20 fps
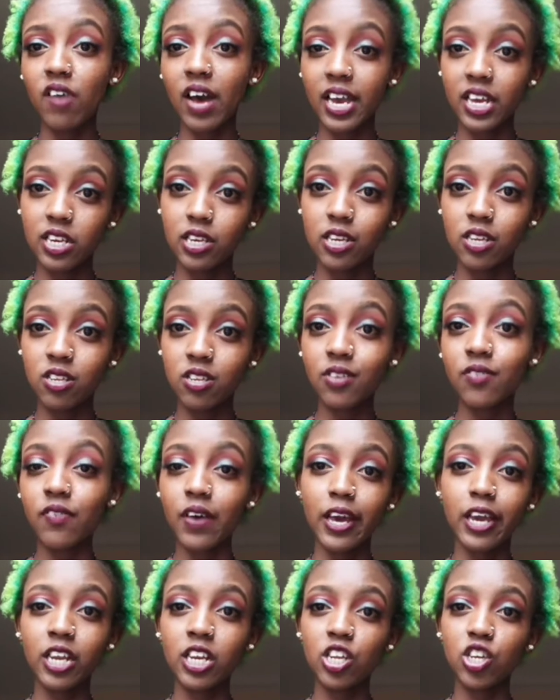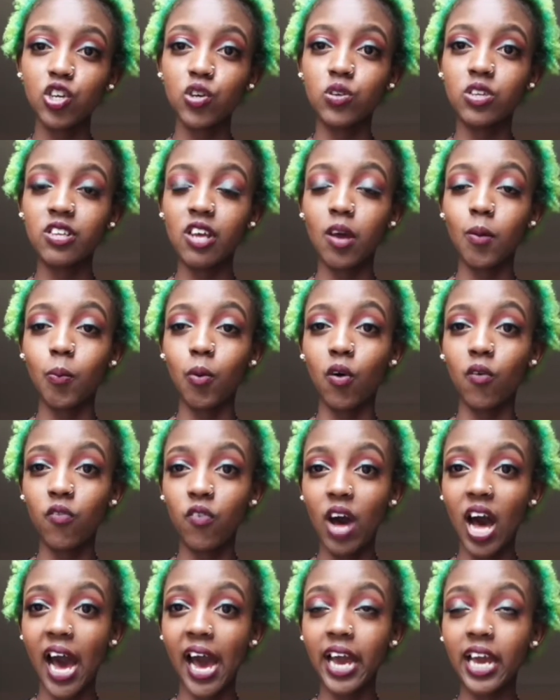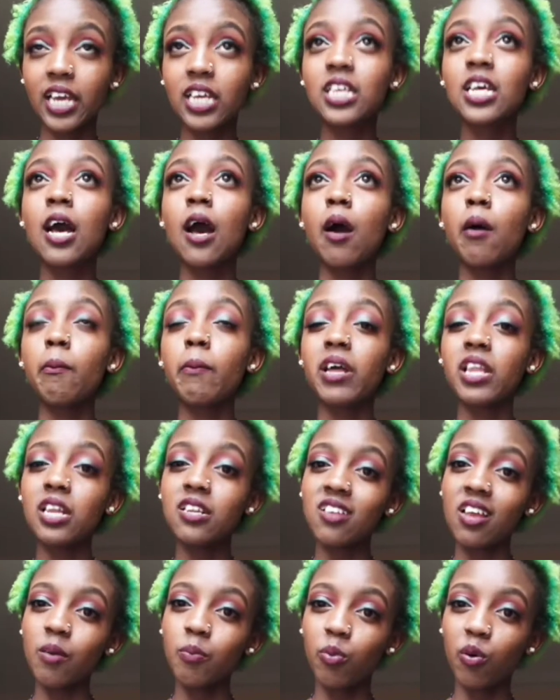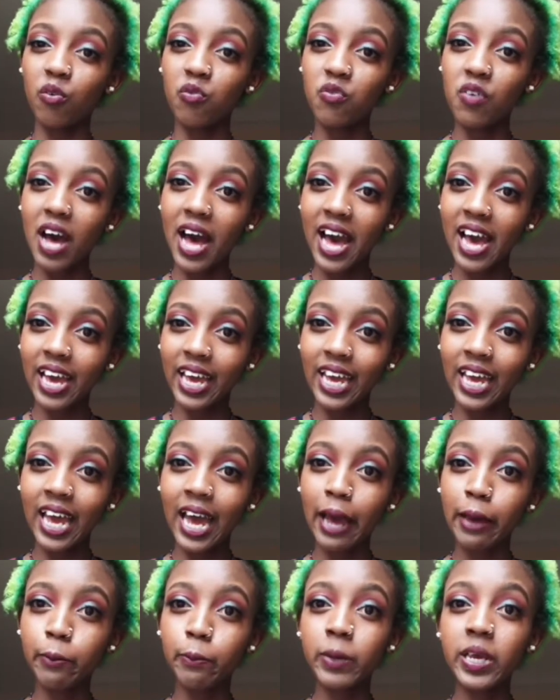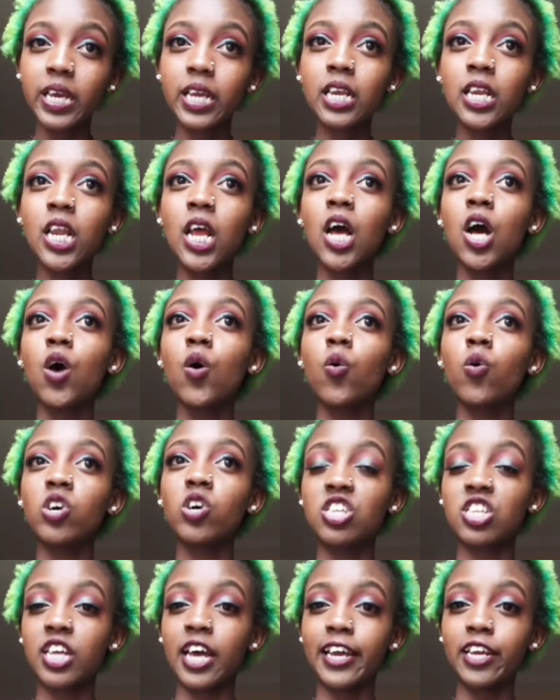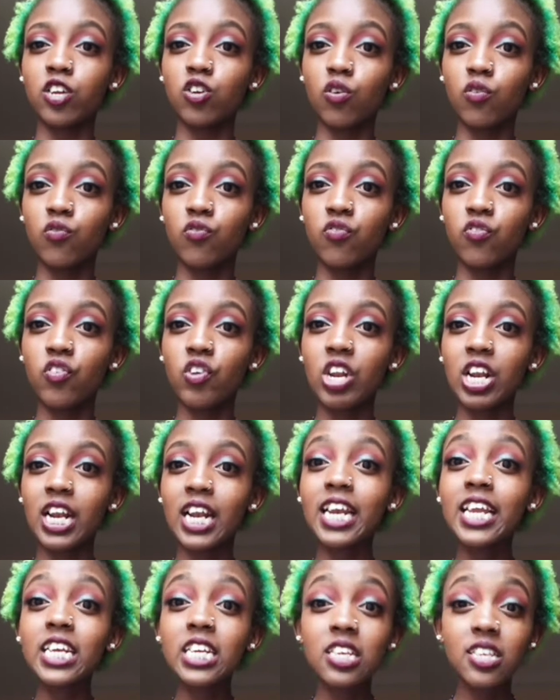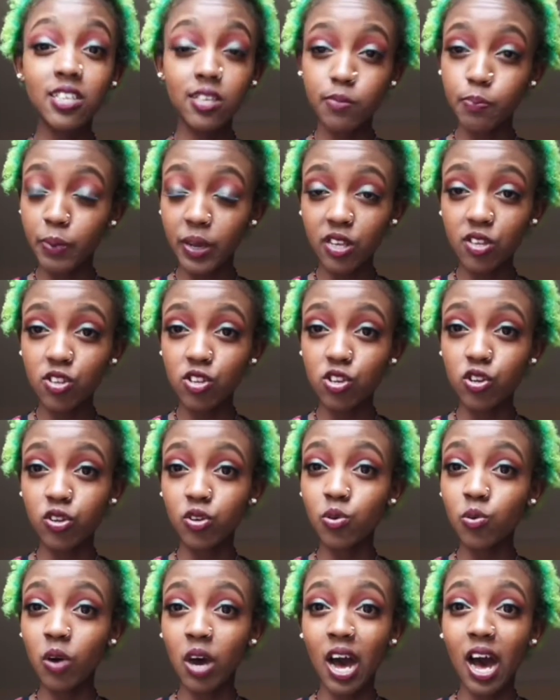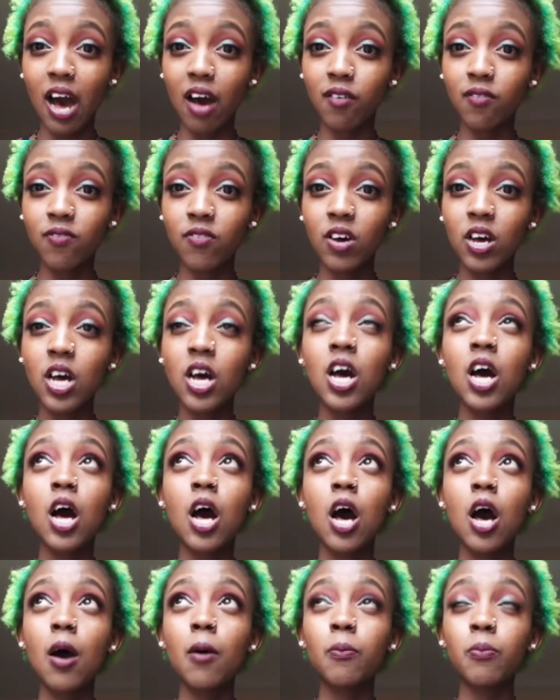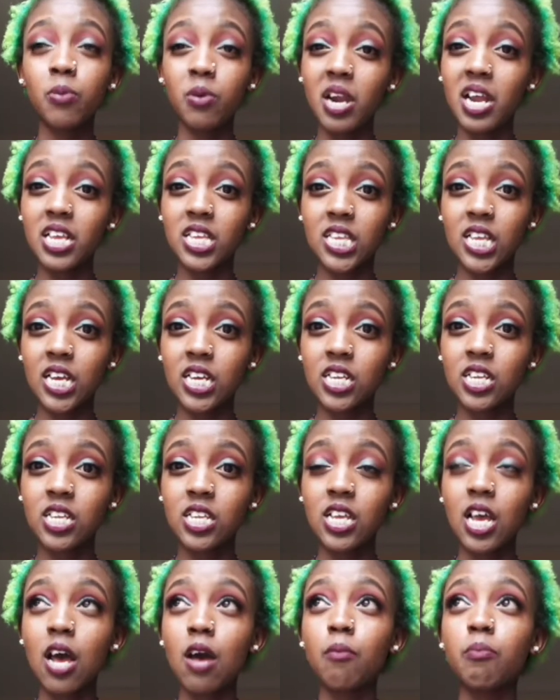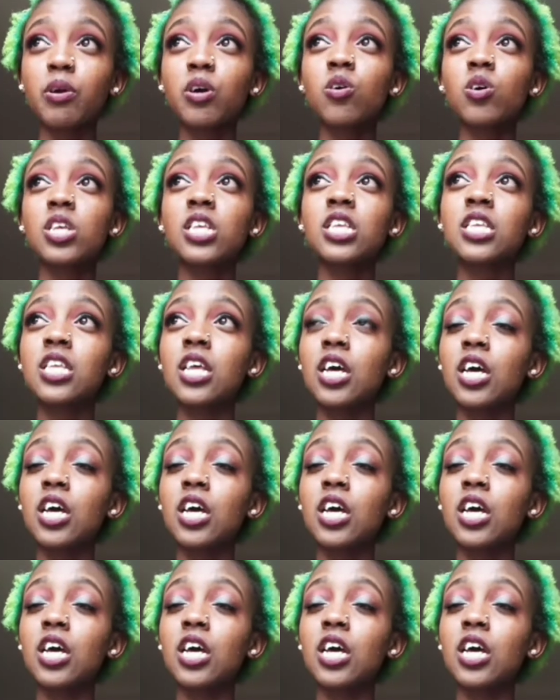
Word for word: identified your type of eye. By the type of eye, I mean what kind of lid space do you have present? Because